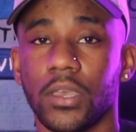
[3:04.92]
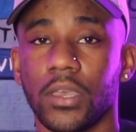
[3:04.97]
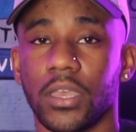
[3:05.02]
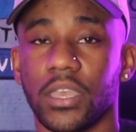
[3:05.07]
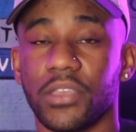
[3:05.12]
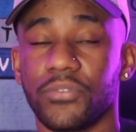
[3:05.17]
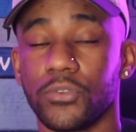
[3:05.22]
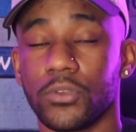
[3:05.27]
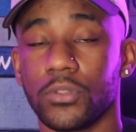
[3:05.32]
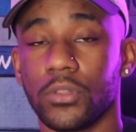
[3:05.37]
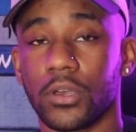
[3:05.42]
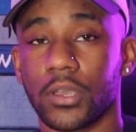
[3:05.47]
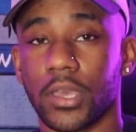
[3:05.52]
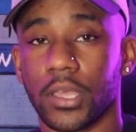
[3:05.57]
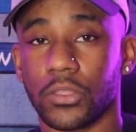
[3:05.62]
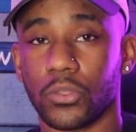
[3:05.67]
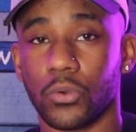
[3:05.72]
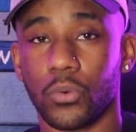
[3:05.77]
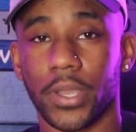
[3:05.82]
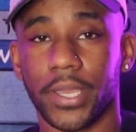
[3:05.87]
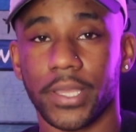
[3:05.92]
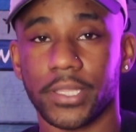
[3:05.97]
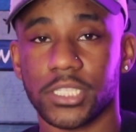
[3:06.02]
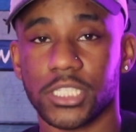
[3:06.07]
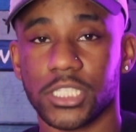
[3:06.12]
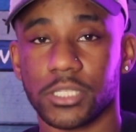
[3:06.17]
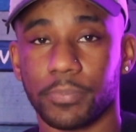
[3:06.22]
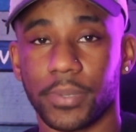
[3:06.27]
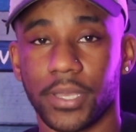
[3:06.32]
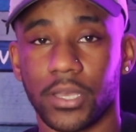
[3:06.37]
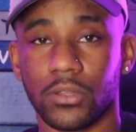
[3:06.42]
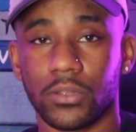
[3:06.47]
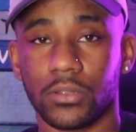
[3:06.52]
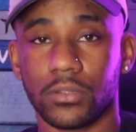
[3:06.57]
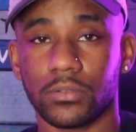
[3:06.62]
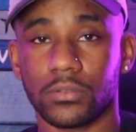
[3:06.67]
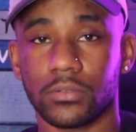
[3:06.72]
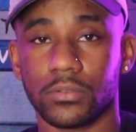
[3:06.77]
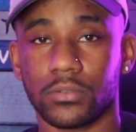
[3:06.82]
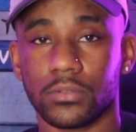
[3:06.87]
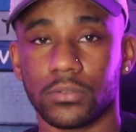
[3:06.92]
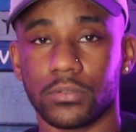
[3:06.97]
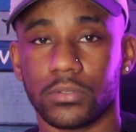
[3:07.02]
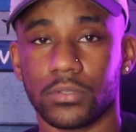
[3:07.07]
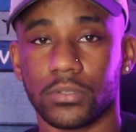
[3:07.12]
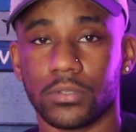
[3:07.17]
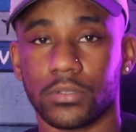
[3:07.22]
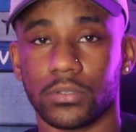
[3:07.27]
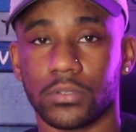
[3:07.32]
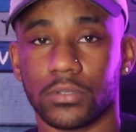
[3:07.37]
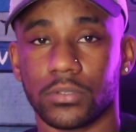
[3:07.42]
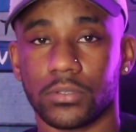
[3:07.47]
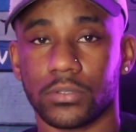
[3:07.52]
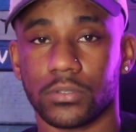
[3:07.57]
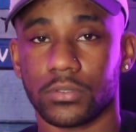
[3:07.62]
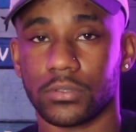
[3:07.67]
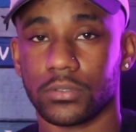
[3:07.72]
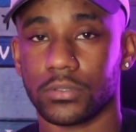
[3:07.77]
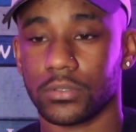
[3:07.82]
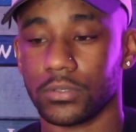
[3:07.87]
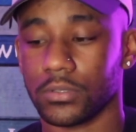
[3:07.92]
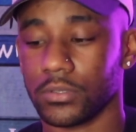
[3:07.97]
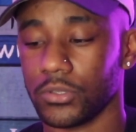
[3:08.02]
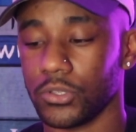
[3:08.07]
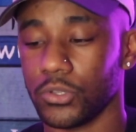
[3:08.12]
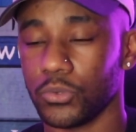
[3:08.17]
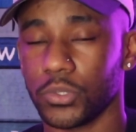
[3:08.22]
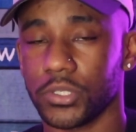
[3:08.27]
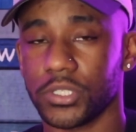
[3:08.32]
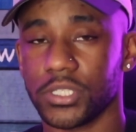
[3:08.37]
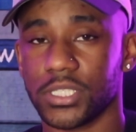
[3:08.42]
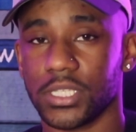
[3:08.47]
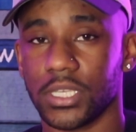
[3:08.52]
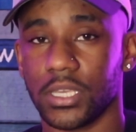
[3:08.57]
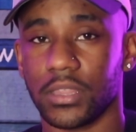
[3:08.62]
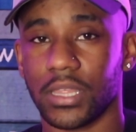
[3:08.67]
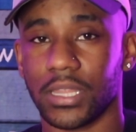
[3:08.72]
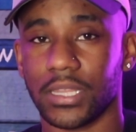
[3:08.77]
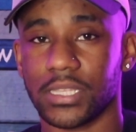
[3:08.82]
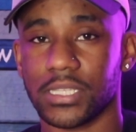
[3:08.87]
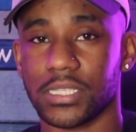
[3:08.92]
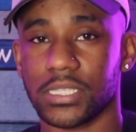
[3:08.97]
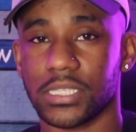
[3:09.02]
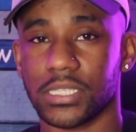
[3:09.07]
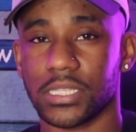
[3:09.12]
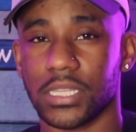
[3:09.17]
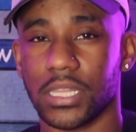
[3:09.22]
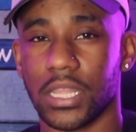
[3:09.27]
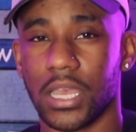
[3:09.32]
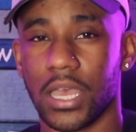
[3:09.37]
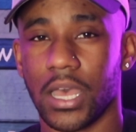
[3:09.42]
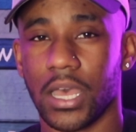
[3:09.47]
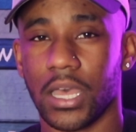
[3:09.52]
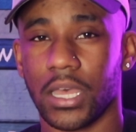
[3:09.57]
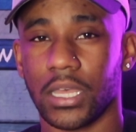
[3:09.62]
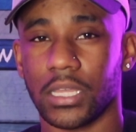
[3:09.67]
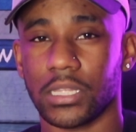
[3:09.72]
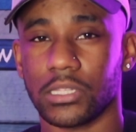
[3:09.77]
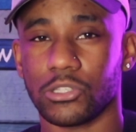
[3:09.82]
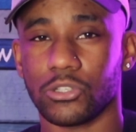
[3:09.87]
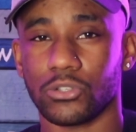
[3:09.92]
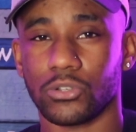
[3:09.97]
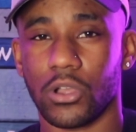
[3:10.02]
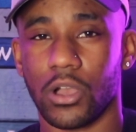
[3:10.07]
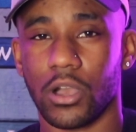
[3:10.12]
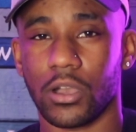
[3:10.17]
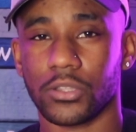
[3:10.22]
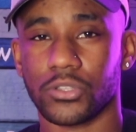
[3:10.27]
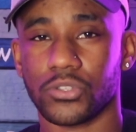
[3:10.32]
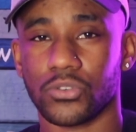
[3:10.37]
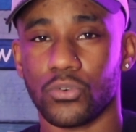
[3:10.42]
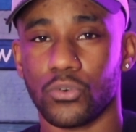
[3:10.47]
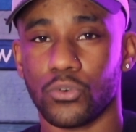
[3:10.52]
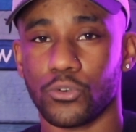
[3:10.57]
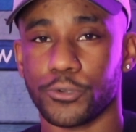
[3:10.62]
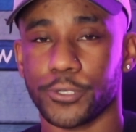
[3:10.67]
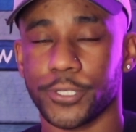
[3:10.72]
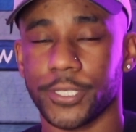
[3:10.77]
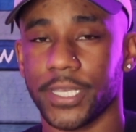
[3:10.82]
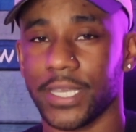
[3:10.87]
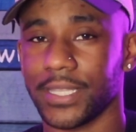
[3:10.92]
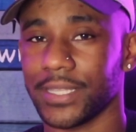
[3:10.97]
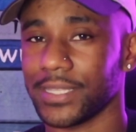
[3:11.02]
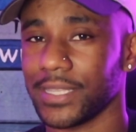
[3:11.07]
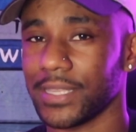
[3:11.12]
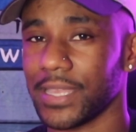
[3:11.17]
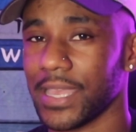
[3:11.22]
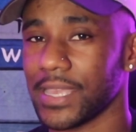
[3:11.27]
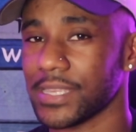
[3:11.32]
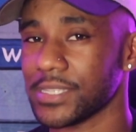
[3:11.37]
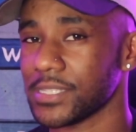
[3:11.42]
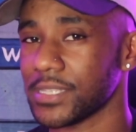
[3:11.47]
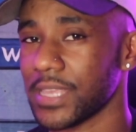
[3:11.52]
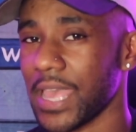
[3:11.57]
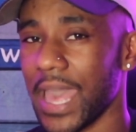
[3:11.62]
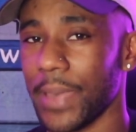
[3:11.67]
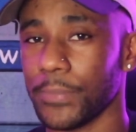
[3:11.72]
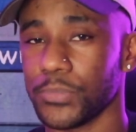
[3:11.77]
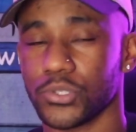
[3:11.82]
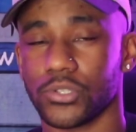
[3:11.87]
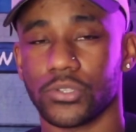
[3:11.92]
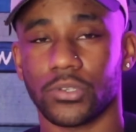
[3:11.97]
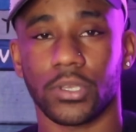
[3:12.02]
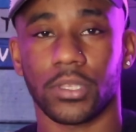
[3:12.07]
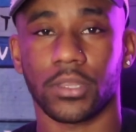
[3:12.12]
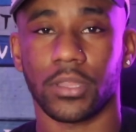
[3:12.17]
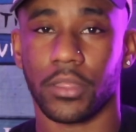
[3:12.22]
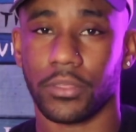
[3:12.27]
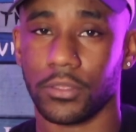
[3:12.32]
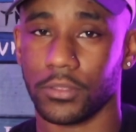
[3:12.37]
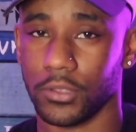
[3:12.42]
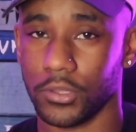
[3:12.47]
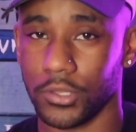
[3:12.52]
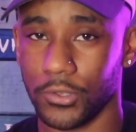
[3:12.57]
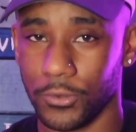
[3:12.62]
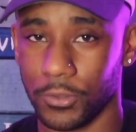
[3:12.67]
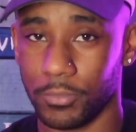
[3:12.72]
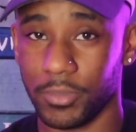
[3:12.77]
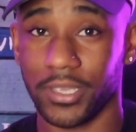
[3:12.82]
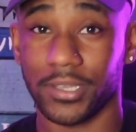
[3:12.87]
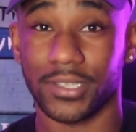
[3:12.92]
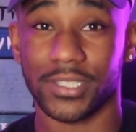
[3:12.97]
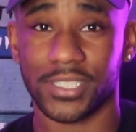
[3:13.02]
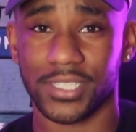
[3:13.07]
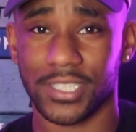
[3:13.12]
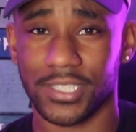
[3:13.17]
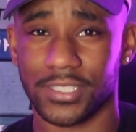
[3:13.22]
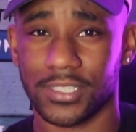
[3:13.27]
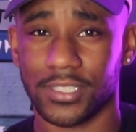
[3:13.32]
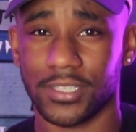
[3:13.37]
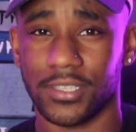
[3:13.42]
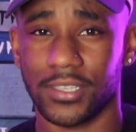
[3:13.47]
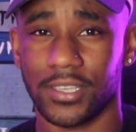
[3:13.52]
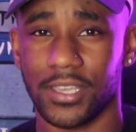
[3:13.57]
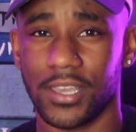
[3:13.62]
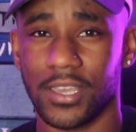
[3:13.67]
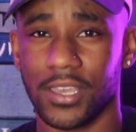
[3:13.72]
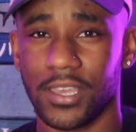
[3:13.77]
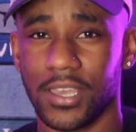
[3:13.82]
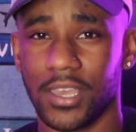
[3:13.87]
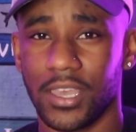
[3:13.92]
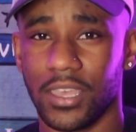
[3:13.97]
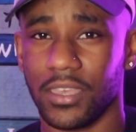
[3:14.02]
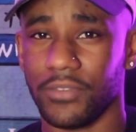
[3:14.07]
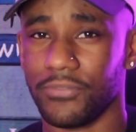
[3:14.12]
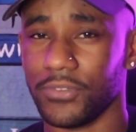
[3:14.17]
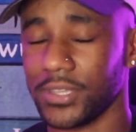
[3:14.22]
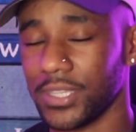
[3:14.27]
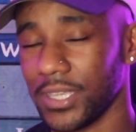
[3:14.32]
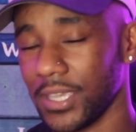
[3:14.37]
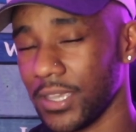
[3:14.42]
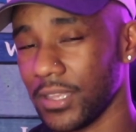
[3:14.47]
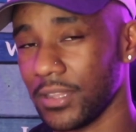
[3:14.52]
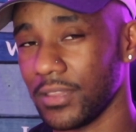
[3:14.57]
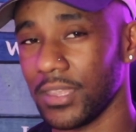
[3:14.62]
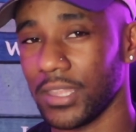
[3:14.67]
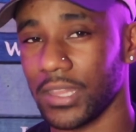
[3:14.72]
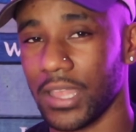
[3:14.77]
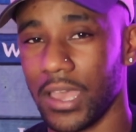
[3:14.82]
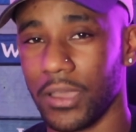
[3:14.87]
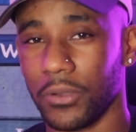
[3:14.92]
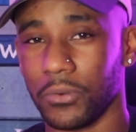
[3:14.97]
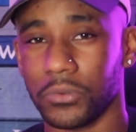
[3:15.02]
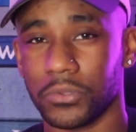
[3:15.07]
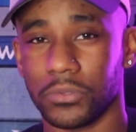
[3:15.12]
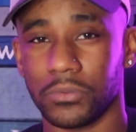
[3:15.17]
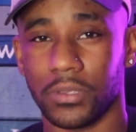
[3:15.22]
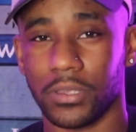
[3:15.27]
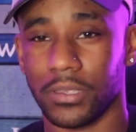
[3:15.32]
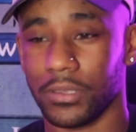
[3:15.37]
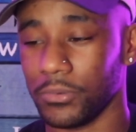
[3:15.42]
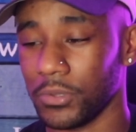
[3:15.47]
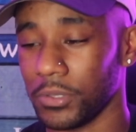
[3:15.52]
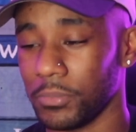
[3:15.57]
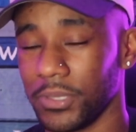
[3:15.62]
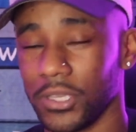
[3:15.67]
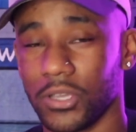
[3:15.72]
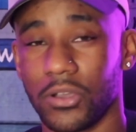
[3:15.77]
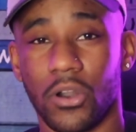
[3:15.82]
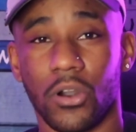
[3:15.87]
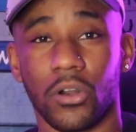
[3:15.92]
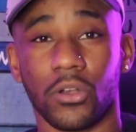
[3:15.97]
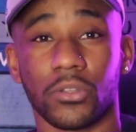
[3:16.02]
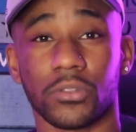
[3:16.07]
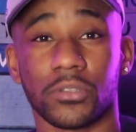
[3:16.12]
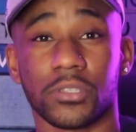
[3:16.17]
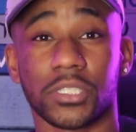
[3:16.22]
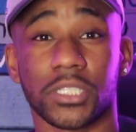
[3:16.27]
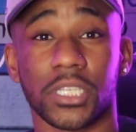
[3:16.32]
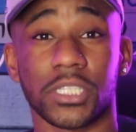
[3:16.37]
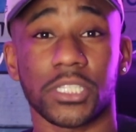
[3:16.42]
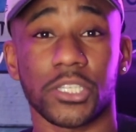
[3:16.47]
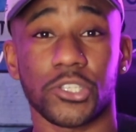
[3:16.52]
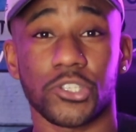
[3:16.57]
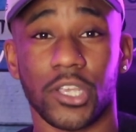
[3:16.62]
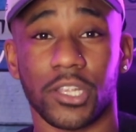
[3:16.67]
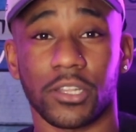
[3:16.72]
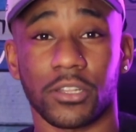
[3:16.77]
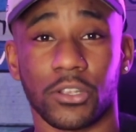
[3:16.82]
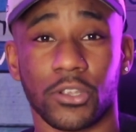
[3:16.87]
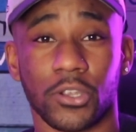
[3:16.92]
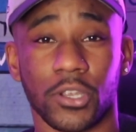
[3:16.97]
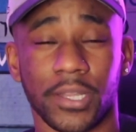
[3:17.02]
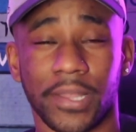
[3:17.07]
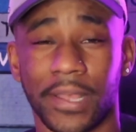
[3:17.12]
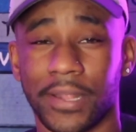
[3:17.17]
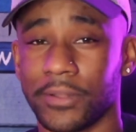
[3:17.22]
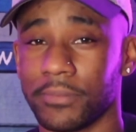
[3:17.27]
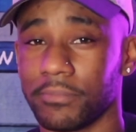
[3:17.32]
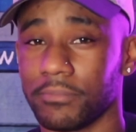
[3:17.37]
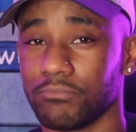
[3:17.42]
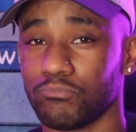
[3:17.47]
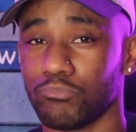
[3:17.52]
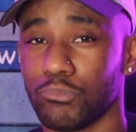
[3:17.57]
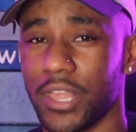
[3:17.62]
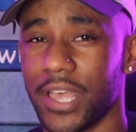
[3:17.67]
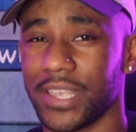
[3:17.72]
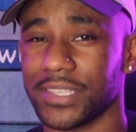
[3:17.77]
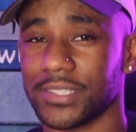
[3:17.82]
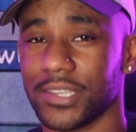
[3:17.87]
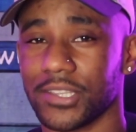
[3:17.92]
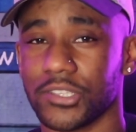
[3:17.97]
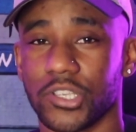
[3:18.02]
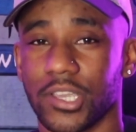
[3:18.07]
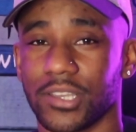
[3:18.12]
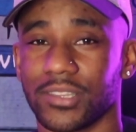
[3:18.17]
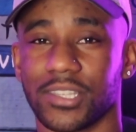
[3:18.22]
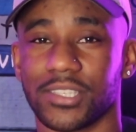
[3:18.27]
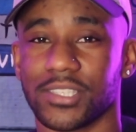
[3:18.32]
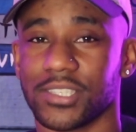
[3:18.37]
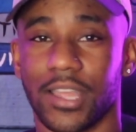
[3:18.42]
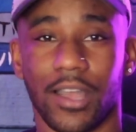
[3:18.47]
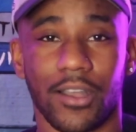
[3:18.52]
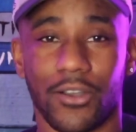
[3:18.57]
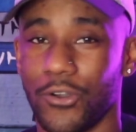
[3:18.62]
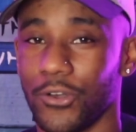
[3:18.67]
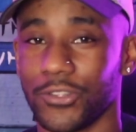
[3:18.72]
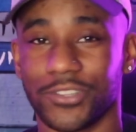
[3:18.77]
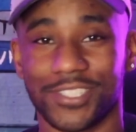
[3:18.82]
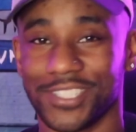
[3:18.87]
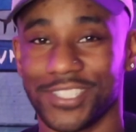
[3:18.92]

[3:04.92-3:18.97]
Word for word: If you look at the way it's spelt, you would see that it's not derogatory and it has absolutely nothing to do with being a sissy. If it did, then I would it would be called cisgender, and I, last I checked, it's not called